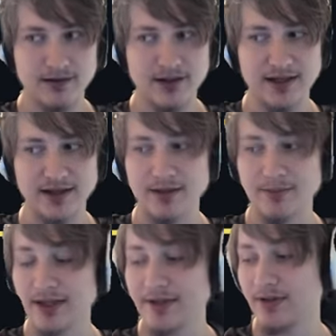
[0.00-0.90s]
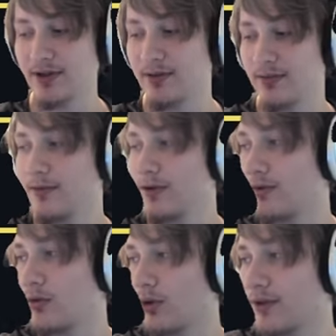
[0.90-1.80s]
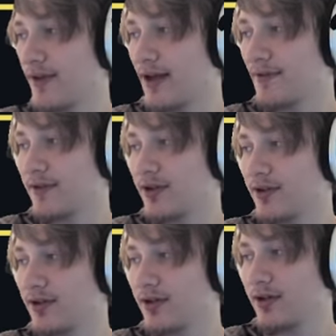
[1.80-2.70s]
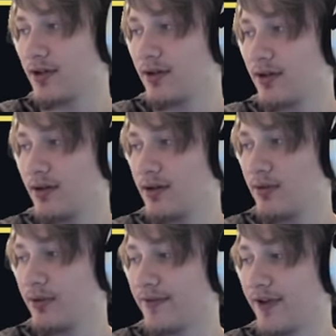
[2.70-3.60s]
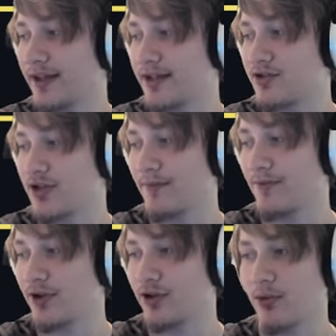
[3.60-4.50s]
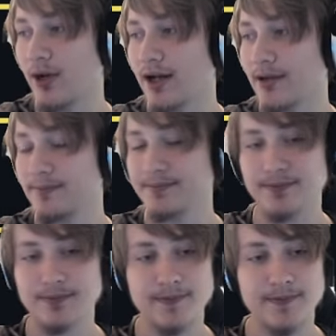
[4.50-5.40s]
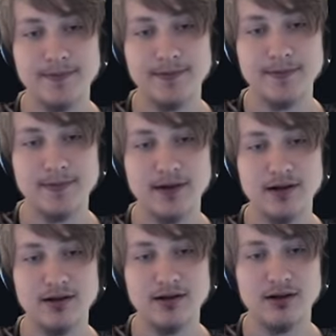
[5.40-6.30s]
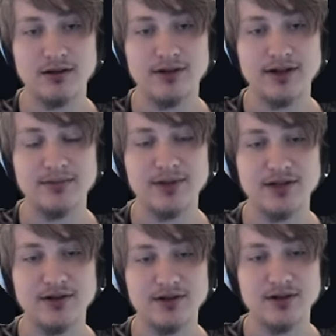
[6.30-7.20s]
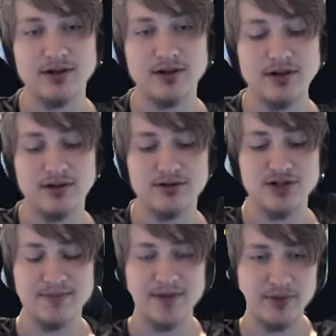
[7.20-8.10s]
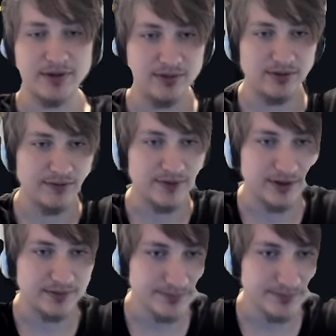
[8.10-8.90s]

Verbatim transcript: And that might even qualify for another we could find like a gem for UI. Uh, so that could be another gem that we do in this video.